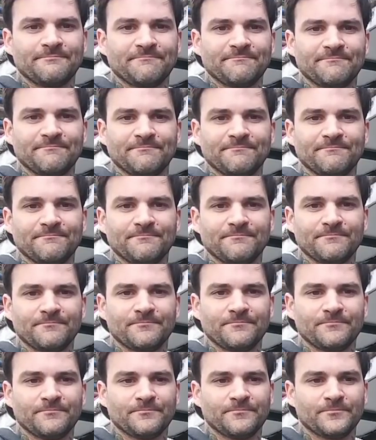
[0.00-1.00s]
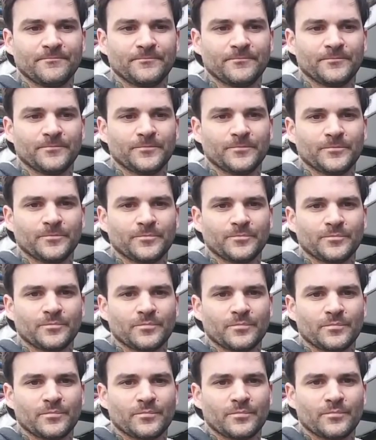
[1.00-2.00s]

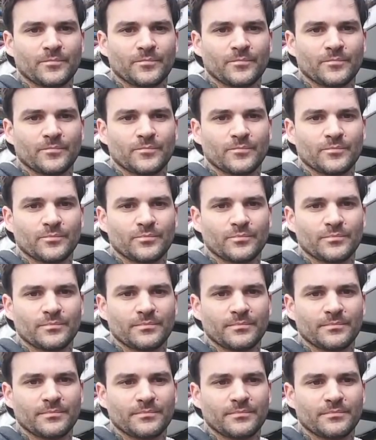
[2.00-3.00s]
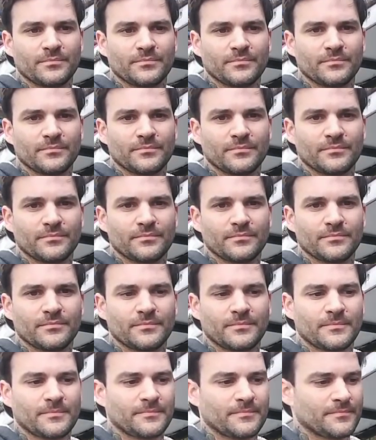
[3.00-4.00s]

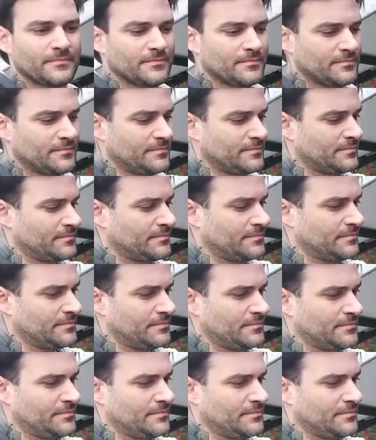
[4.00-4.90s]
(not speaking)